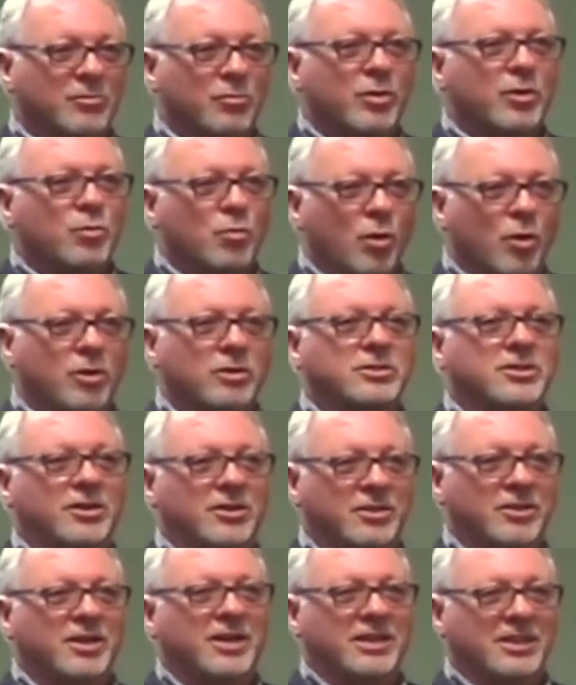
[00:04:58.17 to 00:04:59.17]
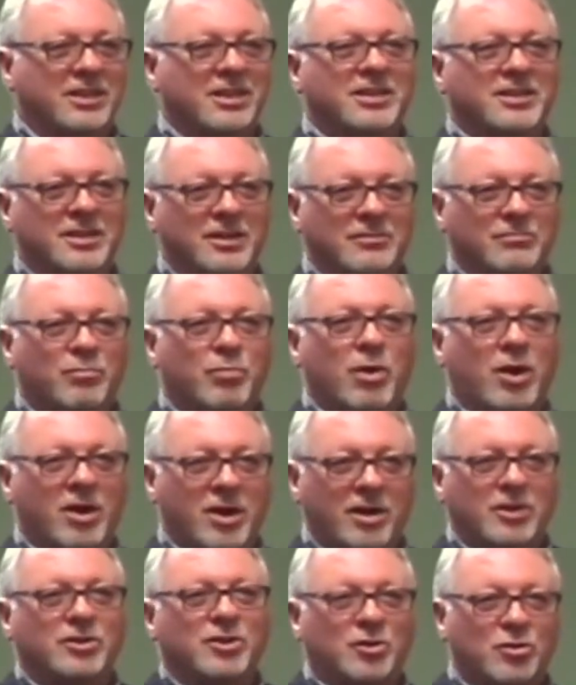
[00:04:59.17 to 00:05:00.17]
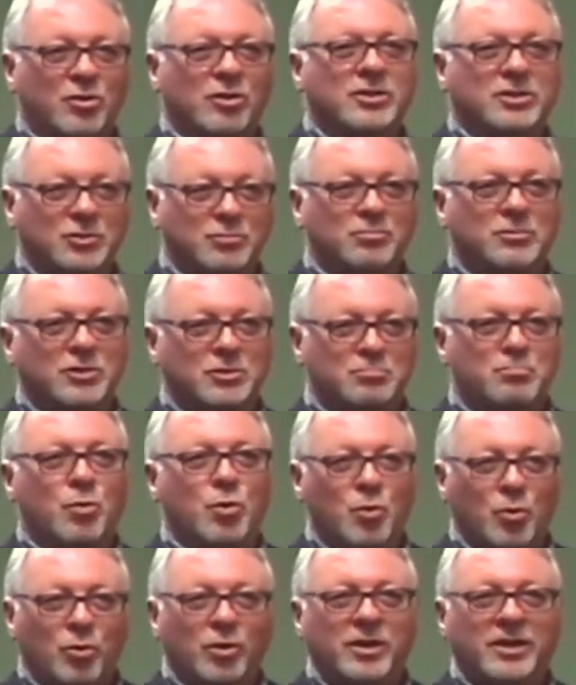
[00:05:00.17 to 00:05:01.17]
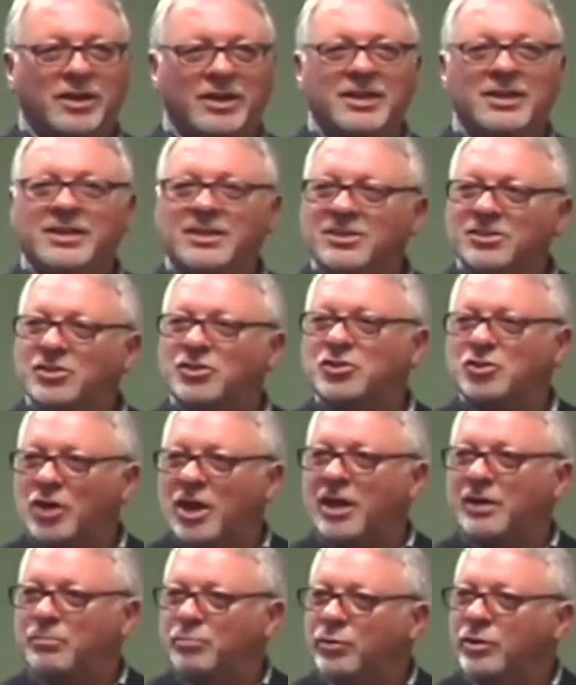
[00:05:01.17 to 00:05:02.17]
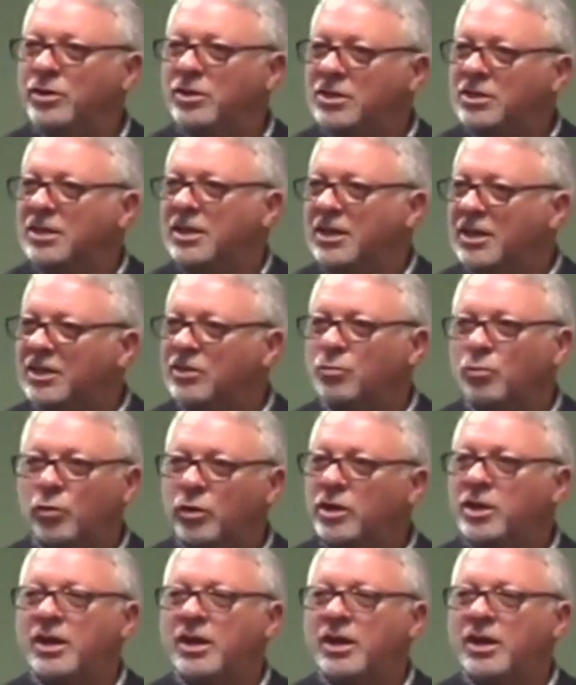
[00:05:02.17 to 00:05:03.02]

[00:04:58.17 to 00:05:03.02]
We worked on that thing prior to Christmas morning to try to put it together.